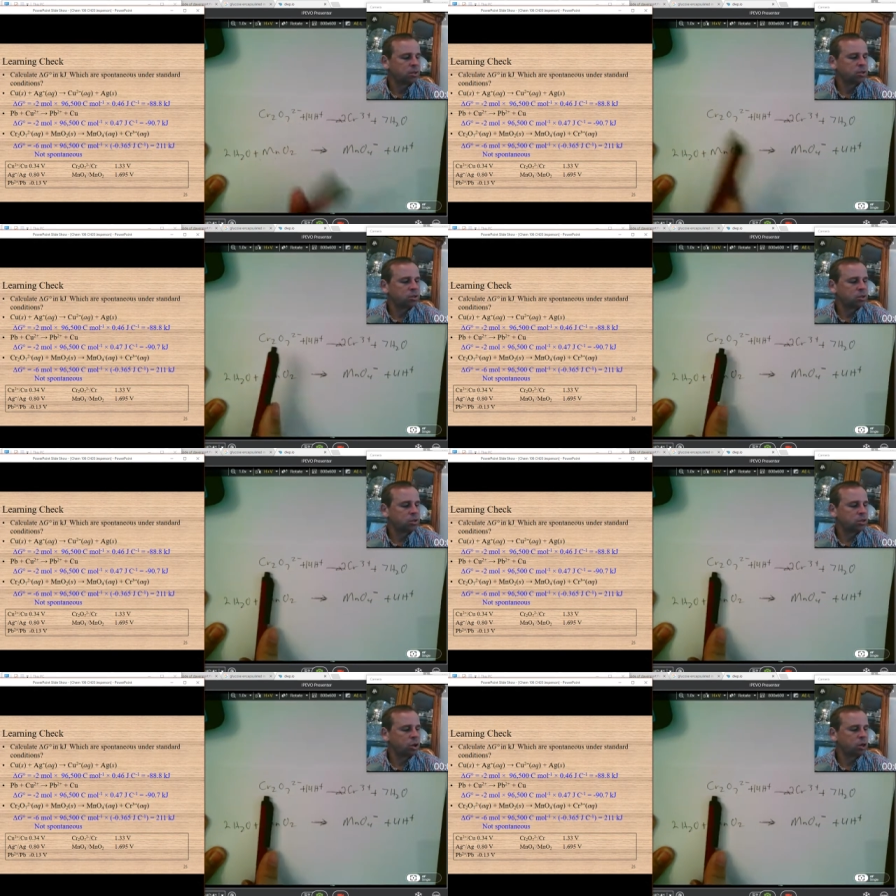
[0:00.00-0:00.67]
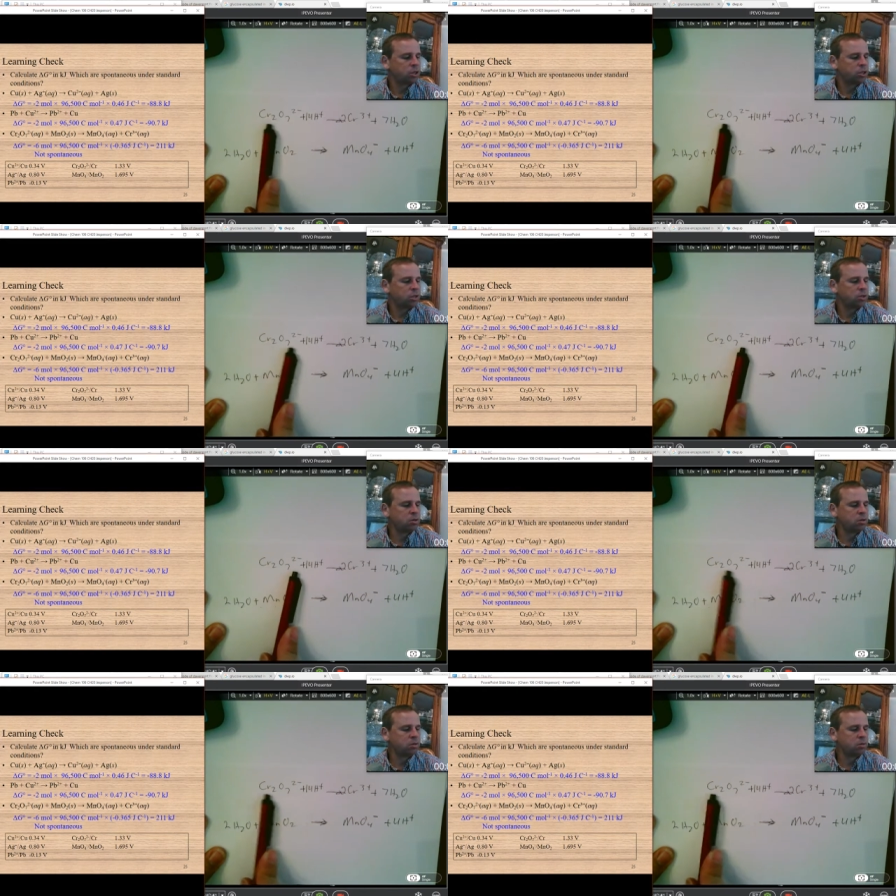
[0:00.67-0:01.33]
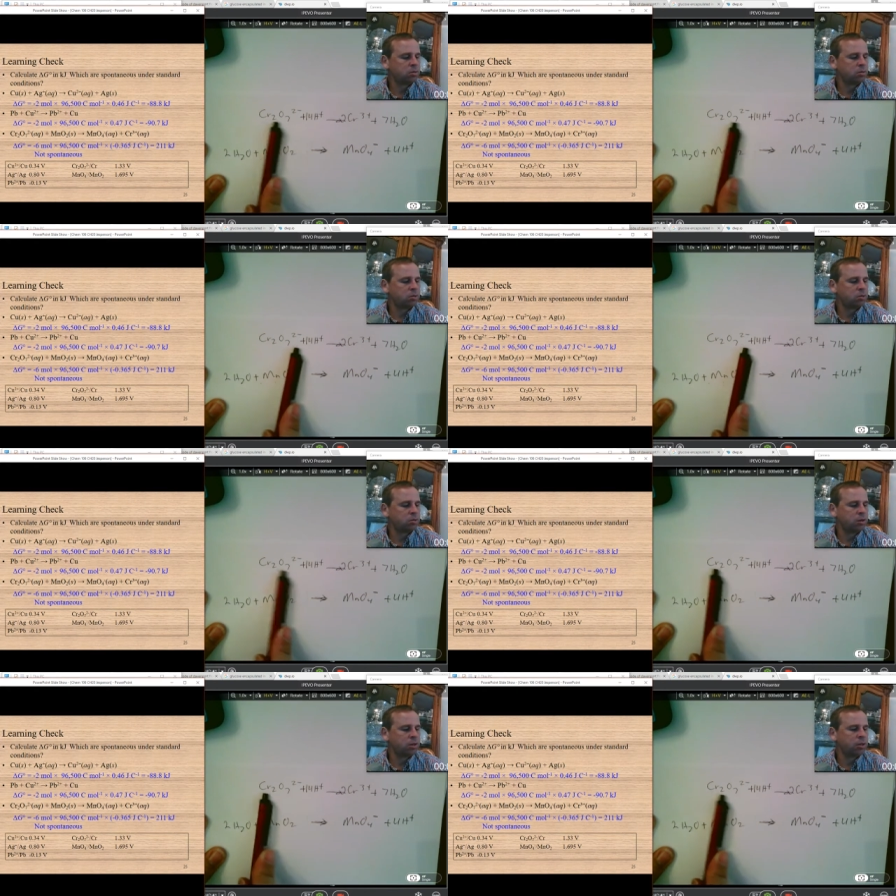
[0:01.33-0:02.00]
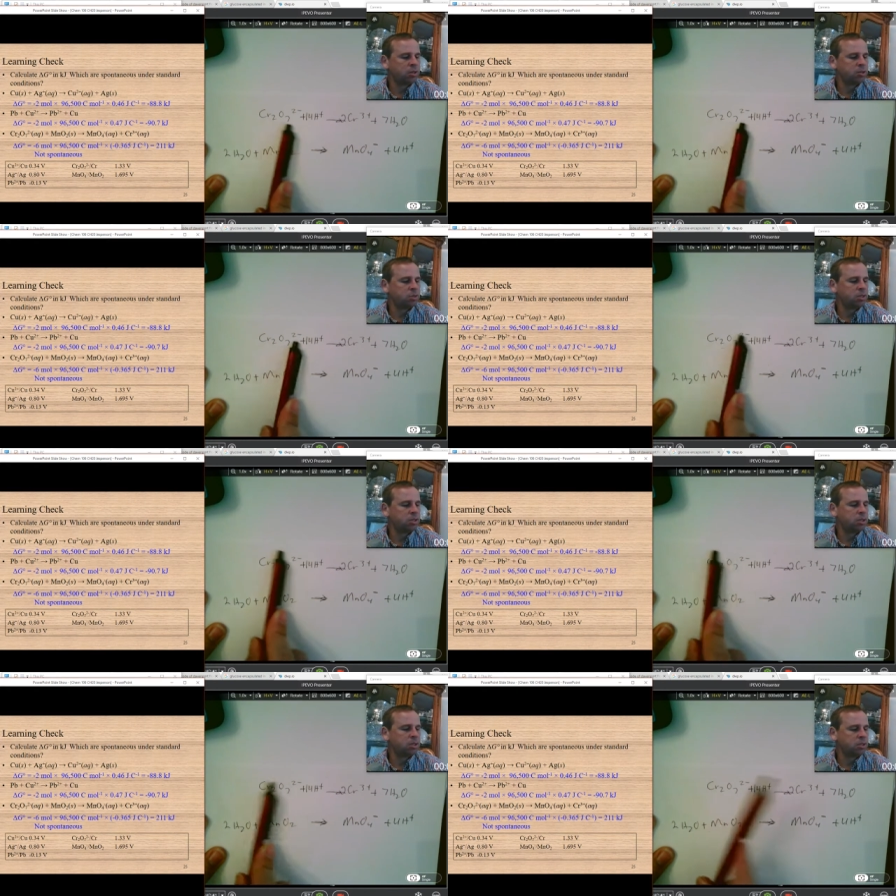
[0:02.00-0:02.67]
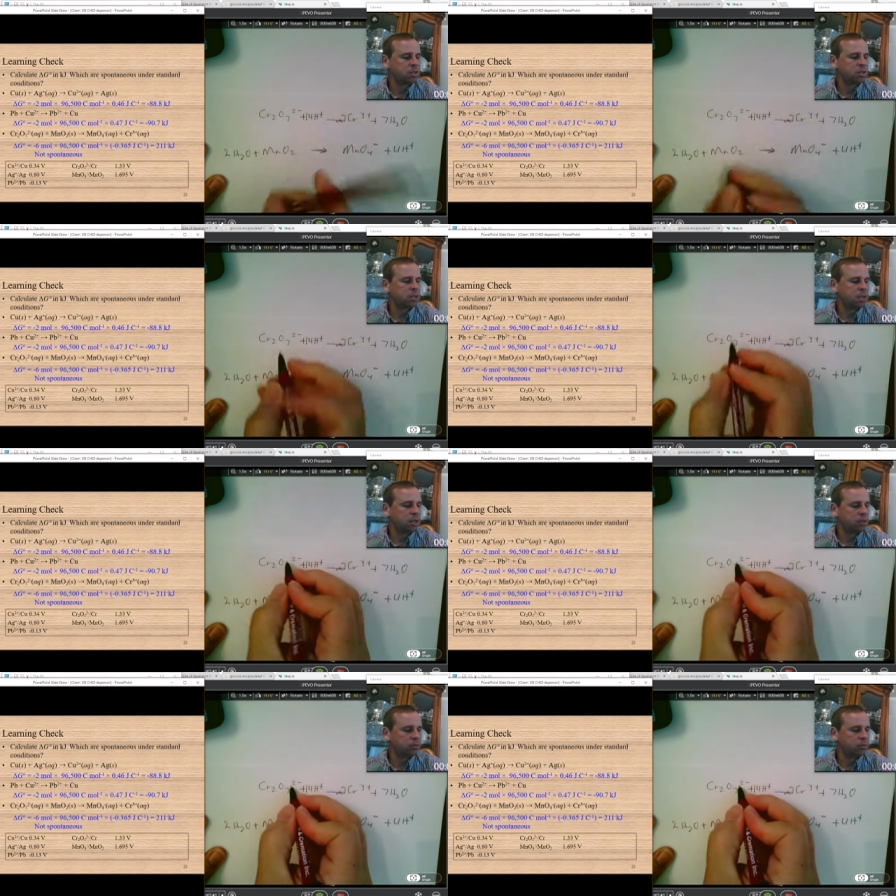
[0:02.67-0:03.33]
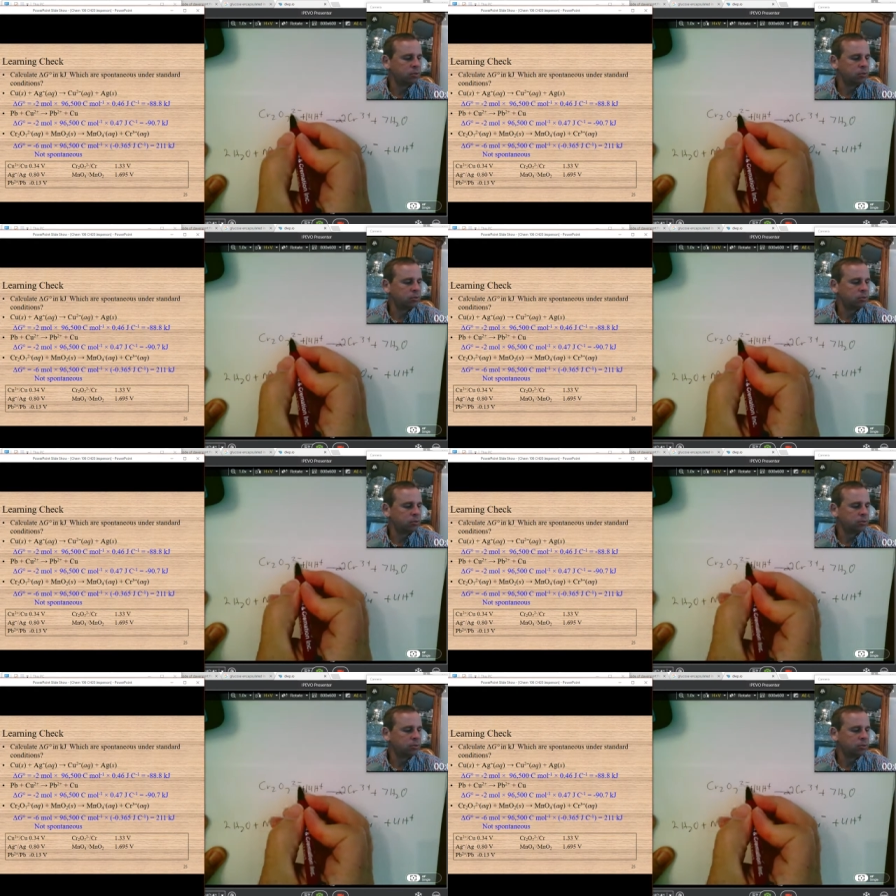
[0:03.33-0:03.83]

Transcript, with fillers: So the charge here on this species is a negative 2.